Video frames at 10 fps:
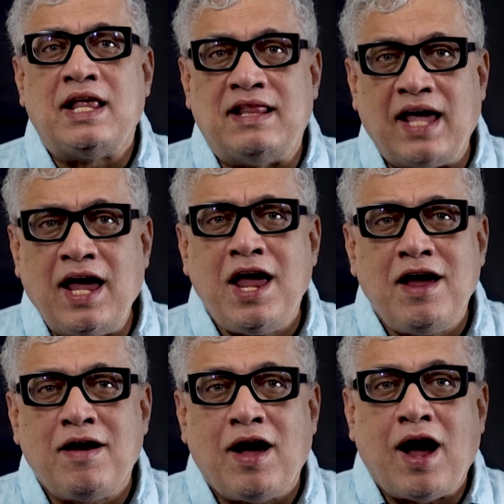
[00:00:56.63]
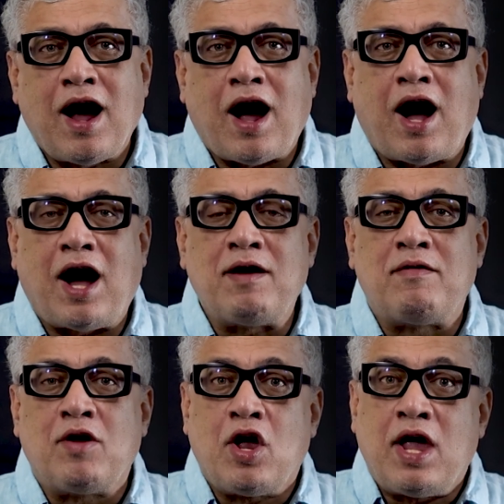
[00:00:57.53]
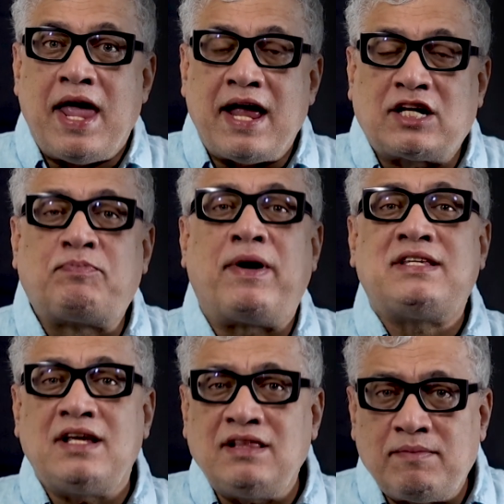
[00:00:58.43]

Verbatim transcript: They are expressing